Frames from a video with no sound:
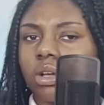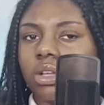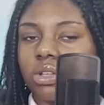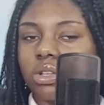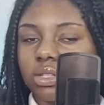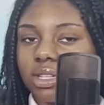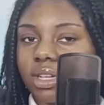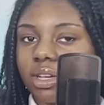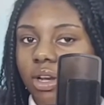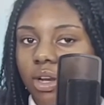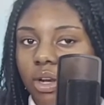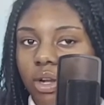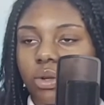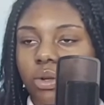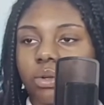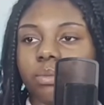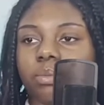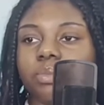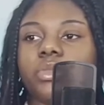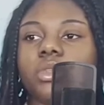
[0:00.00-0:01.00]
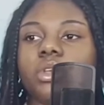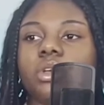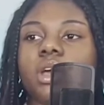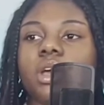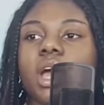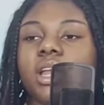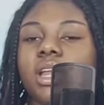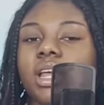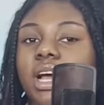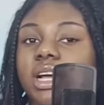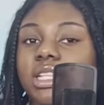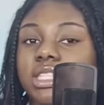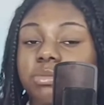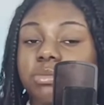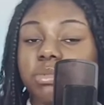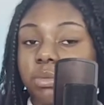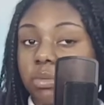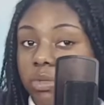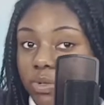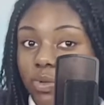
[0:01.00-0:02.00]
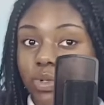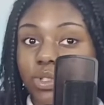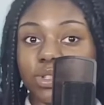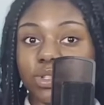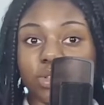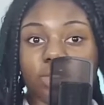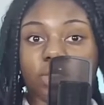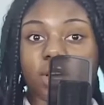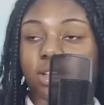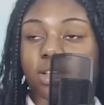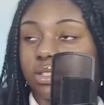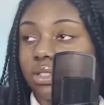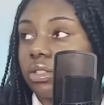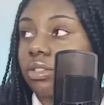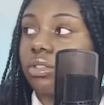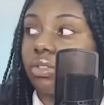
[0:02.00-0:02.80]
using a loan. And it had to be between £2,000